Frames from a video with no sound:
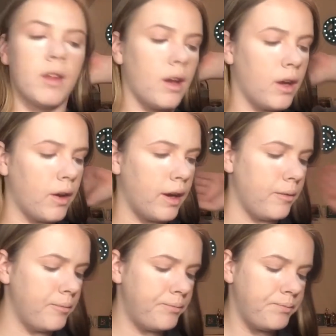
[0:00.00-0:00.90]
Okay,
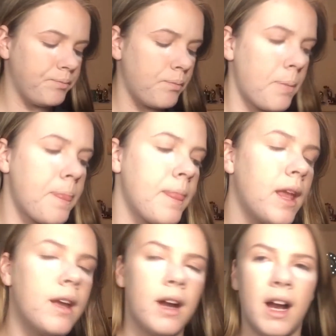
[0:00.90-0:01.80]

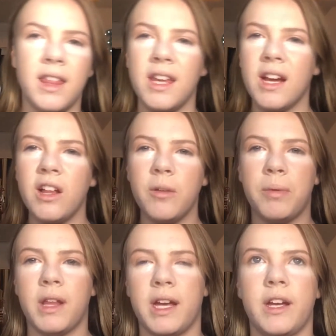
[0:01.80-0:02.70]
I think I'll
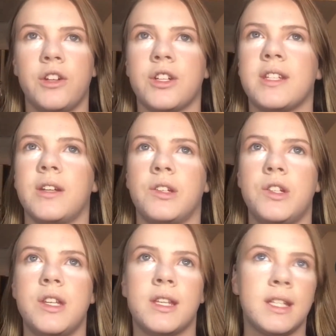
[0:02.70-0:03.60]
apply just a
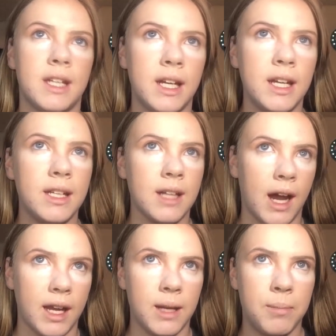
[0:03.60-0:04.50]
teeny
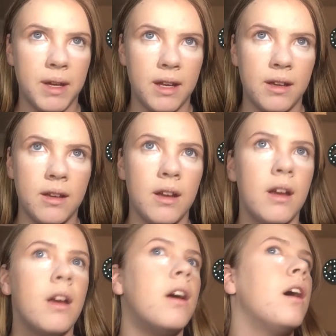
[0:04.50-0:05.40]
tiny bit
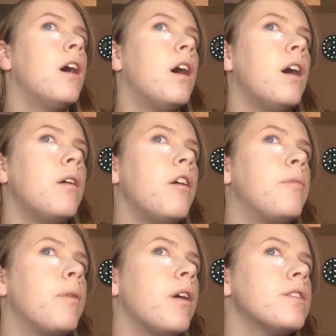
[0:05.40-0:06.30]
of
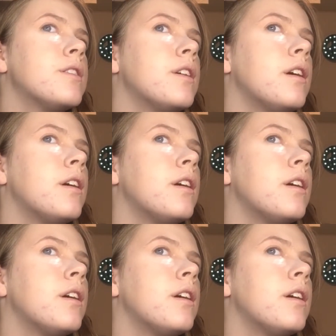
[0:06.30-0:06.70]
bronzer.